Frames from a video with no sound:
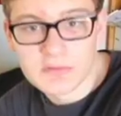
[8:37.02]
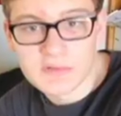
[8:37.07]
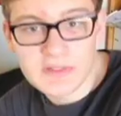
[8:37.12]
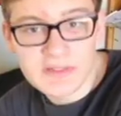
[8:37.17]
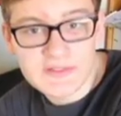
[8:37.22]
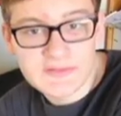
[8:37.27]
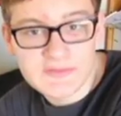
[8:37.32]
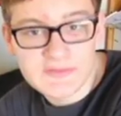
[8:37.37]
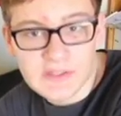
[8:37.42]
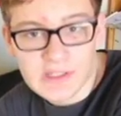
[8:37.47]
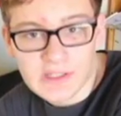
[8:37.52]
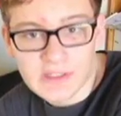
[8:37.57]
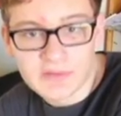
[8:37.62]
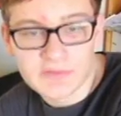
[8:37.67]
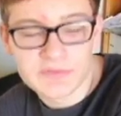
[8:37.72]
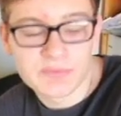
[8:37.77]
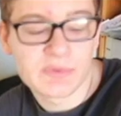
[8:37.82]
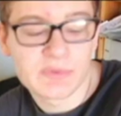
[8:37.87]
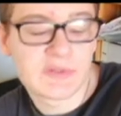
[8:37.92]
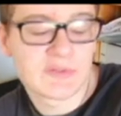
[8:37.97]
next style
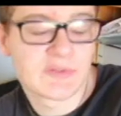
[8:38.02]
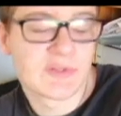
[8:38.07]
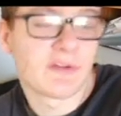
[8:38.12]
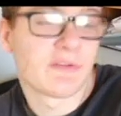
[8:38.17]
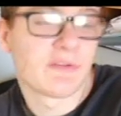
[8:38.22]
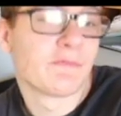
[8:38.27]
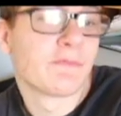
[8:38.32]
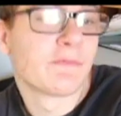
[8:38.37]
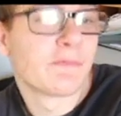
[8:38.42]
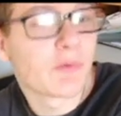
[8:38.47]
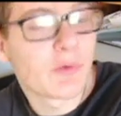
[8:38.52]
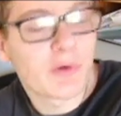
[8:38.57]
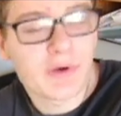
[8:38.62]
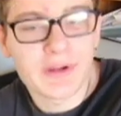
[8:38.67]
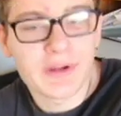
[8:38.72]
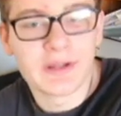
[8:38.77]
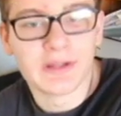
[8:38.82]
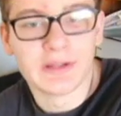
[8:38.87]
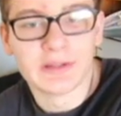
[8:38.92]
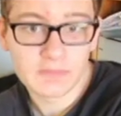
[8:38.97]
is what is called
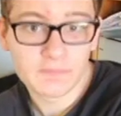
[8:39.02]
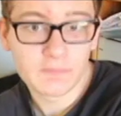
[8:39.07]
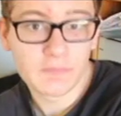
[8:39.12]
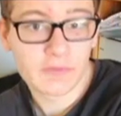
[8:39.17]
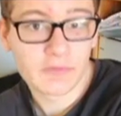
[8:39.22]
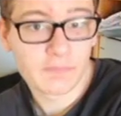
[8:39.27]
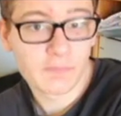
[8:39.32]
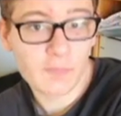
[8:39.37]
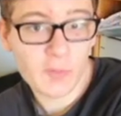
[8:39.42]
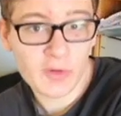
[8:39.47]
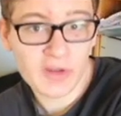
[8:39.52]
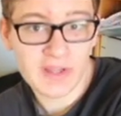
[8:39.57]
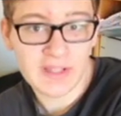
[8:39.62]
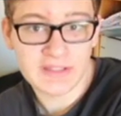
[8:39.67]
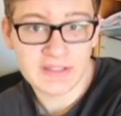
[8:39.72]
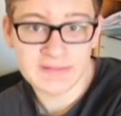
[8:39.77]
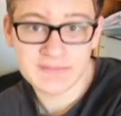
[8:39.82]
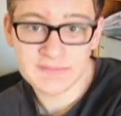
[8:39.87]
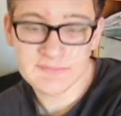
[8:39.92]
4A. With 4A, you